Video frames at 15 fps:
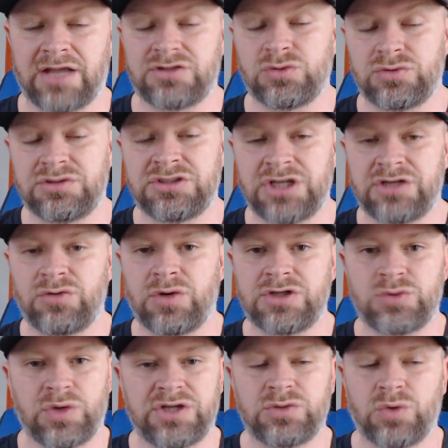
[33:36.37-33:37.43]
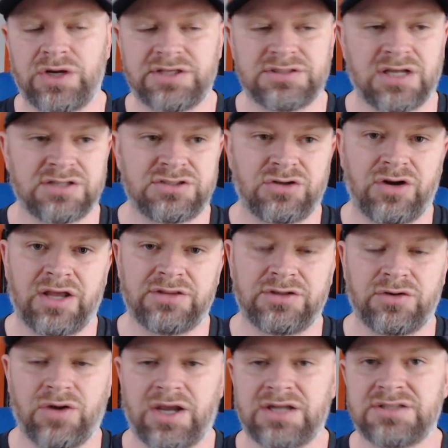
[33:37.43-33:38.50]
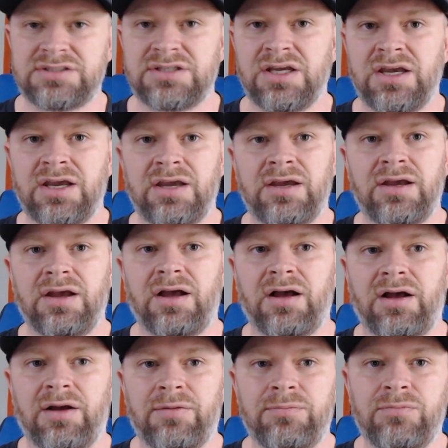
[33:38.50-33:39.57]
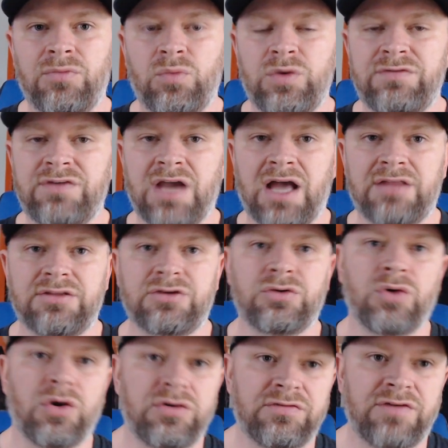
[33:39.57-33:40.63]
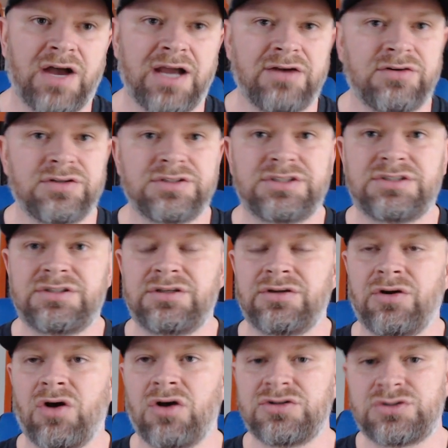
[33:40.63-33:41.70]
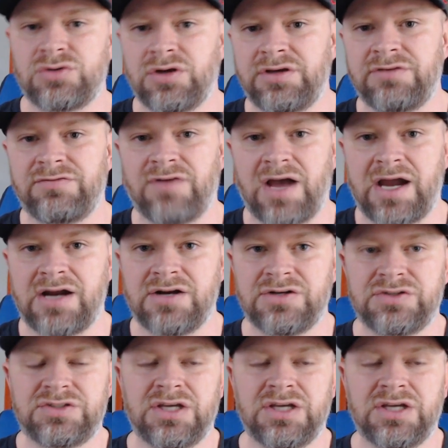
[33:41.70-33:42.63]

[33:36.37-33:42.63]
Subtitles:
January 2020 has not started out the greatest. We've got the coronavirus, Australia fires.